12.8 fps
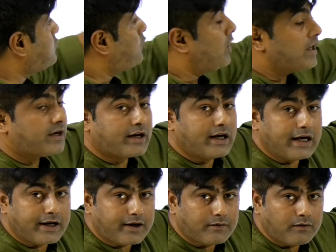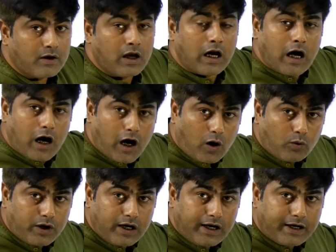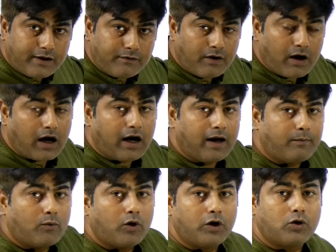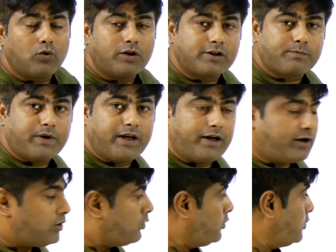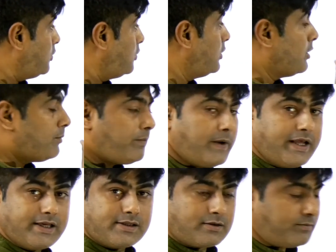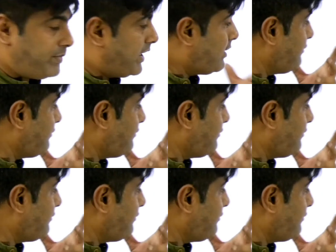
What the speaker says: two are relative. How relative? I am going to explain it to you. Please bear